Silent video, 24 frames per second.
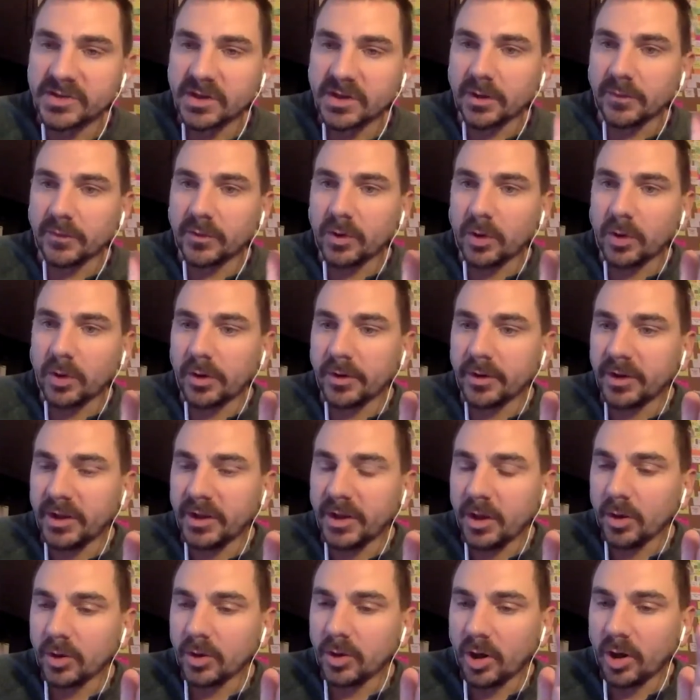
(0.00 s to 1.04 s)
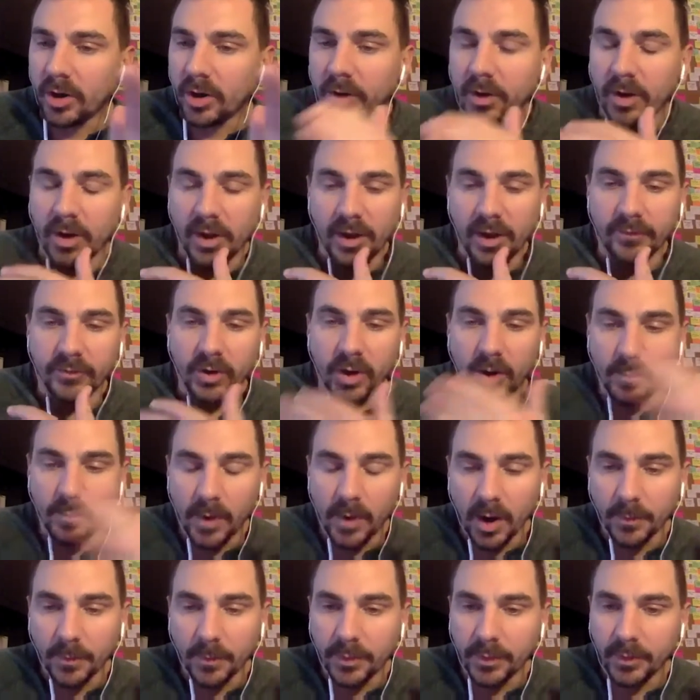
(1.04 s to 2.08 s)
that have come
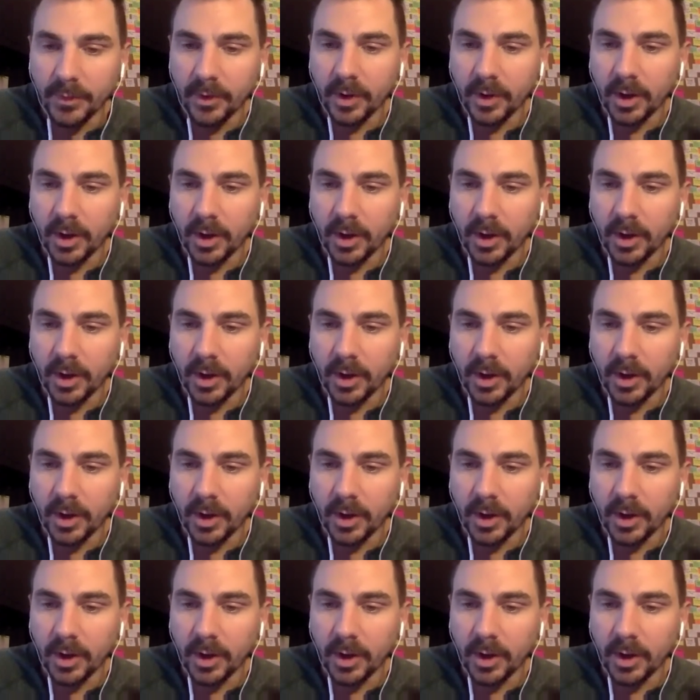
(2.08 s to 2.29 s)
up,